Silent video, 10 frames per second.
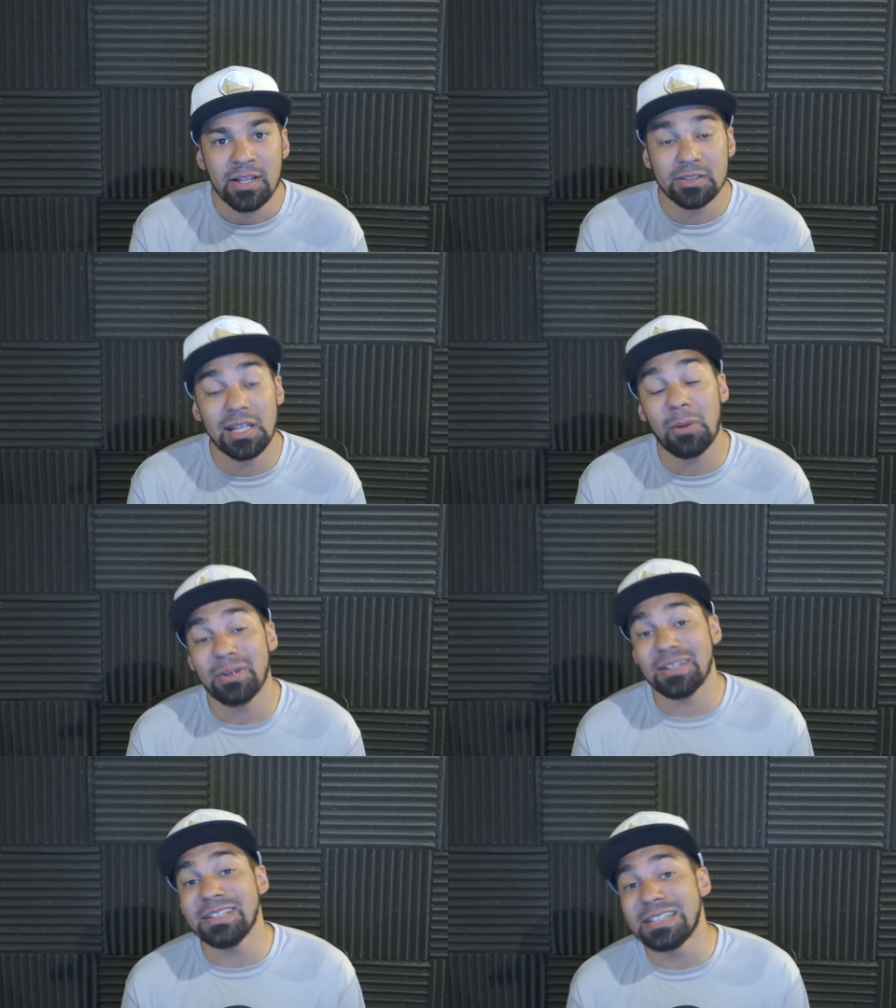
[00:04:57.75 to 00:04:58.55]
So that would
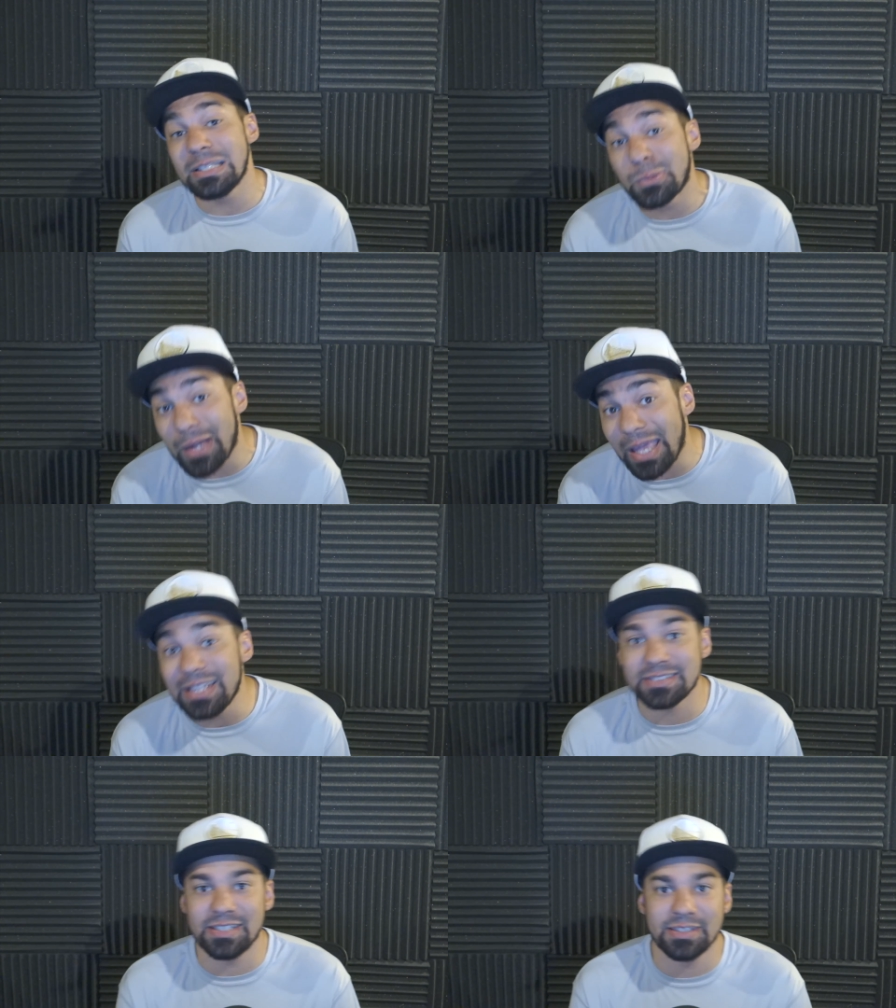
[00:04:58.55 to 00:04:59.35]
at least equal
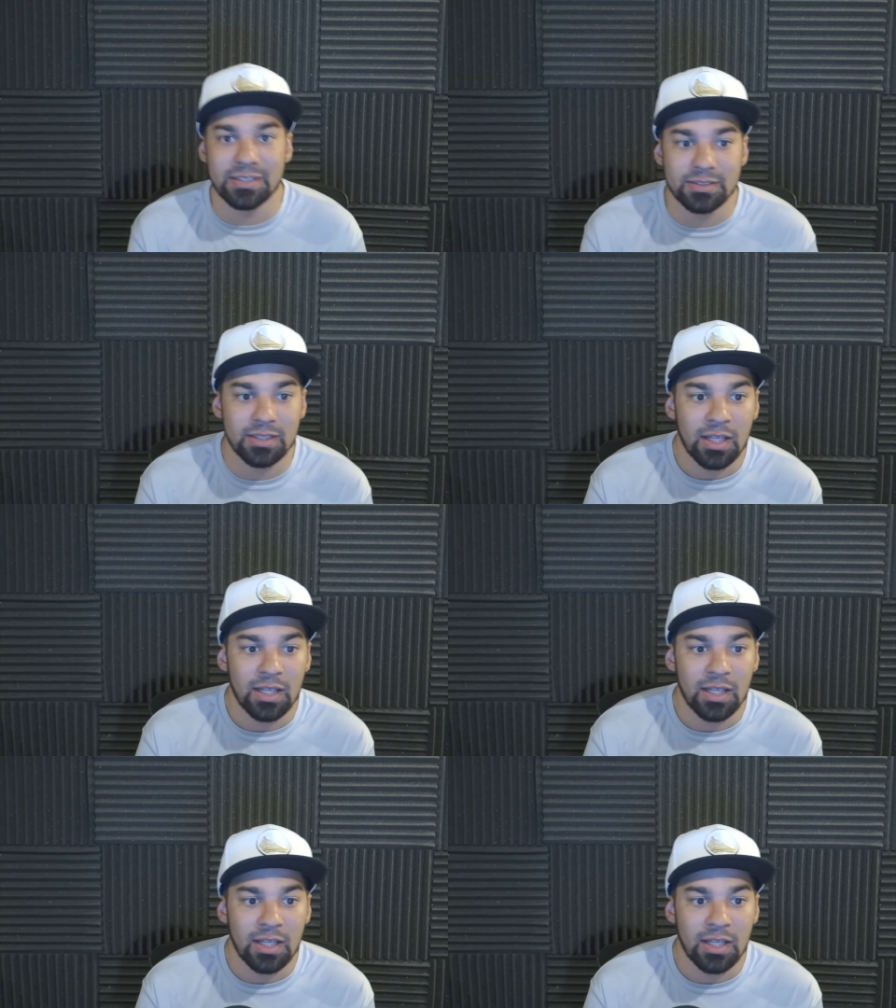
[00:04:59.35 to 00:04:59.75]
eight seasons.